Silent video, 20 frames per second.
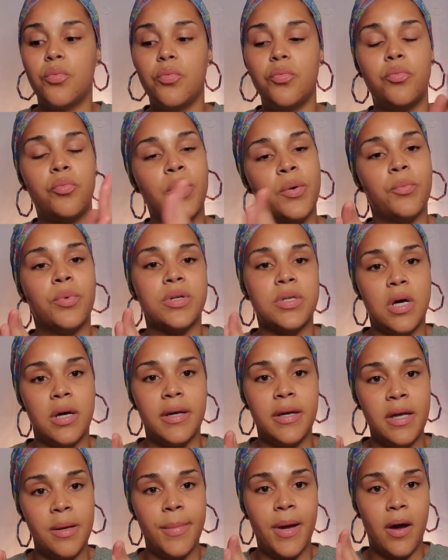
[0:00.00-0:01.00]
when we're
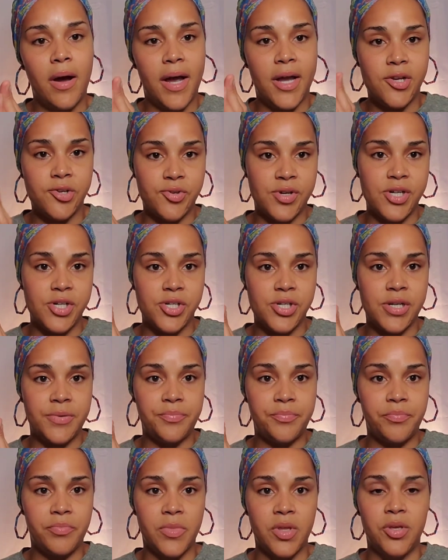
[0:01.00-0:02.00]
talking about hydration,
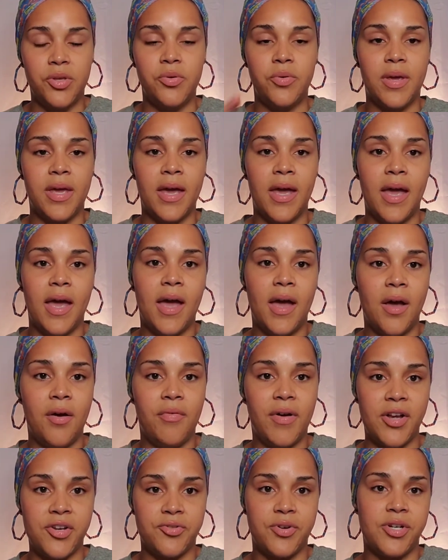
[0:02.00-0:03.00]
you can't have
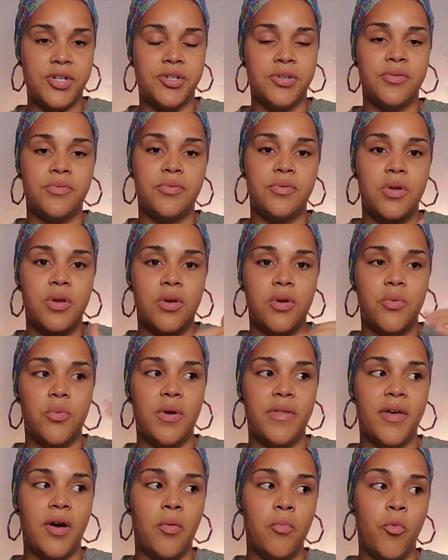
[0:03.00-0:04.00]
hydration
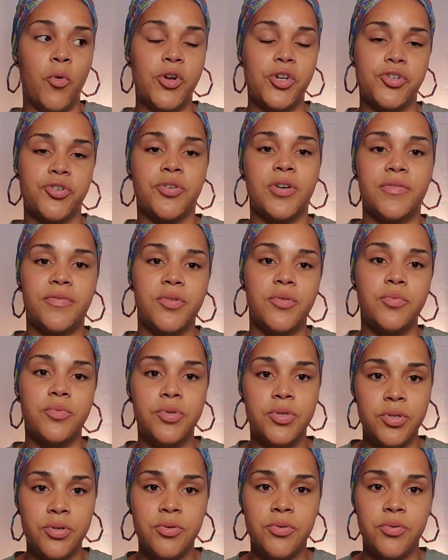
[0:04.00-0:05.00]
without moisture. If you
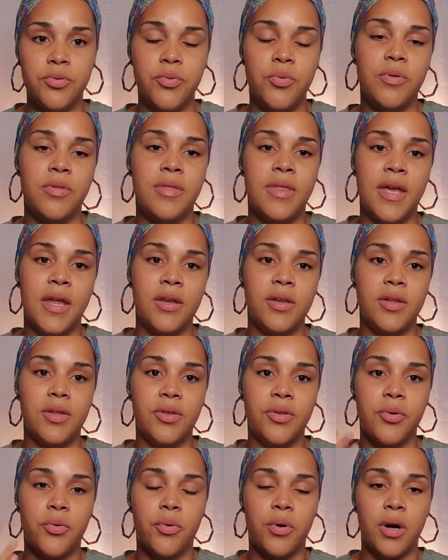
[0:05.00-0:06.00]
do, then
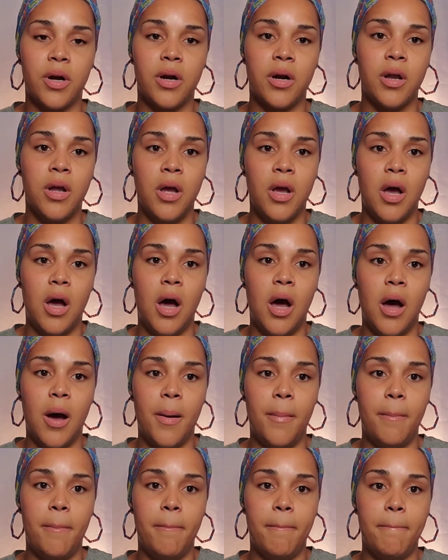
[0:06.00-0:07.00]
your
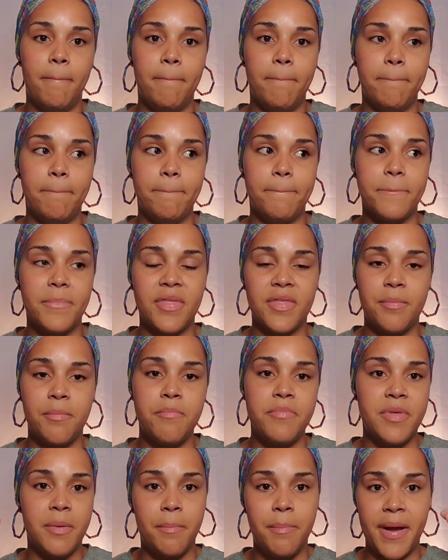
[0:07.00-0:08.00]

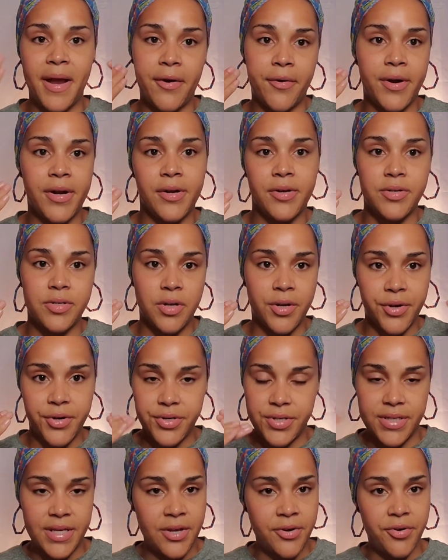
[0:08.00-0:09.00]
the barriers on your
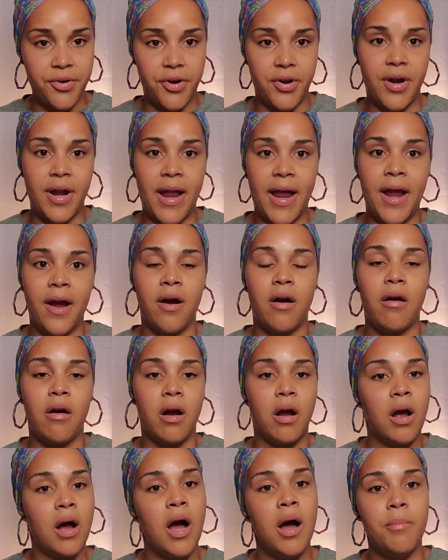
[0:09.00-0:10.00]
skin or your hair are
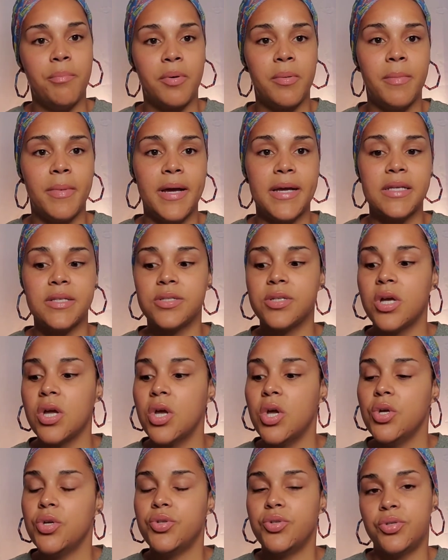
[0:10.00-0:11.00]
compromised.
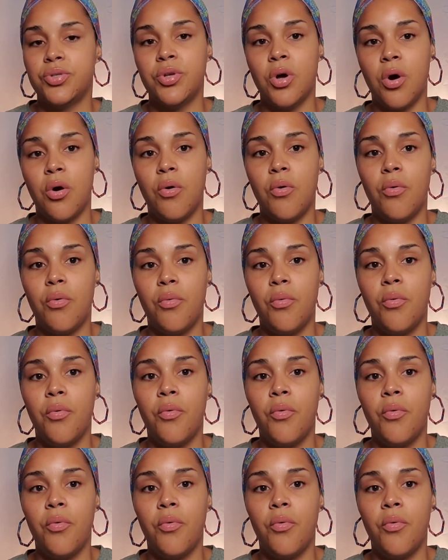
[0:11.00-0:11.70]
So